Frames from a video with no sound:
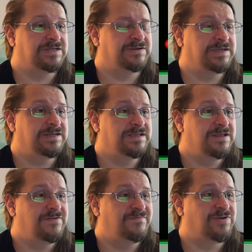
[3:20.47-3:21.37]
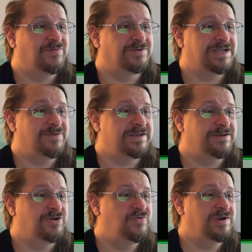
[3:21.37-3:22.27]
Alright. Fireballs that come out
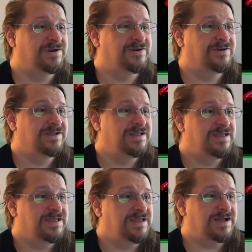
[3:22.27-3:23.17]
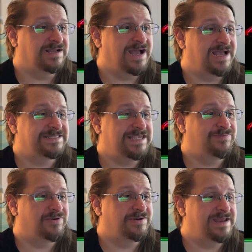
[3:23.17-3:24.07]
of nowhere. Uh, guys
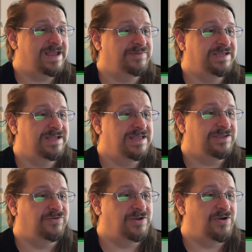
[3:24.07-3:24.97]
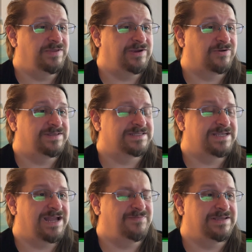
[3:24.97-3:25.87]
keep running at me. You can only hurt this
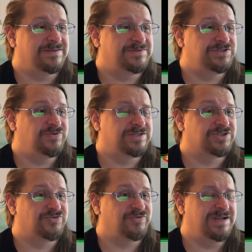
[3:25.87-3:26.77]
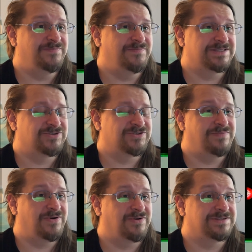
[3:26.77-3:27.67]
guy by shooting straight up in certain
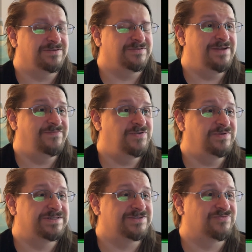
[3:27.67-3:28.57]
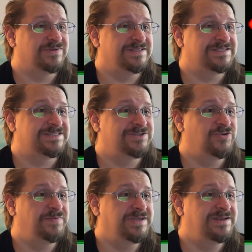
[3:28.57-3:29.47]
parts of the level, which is really
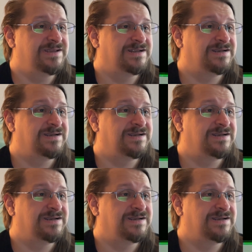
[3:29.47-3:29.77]
stupid.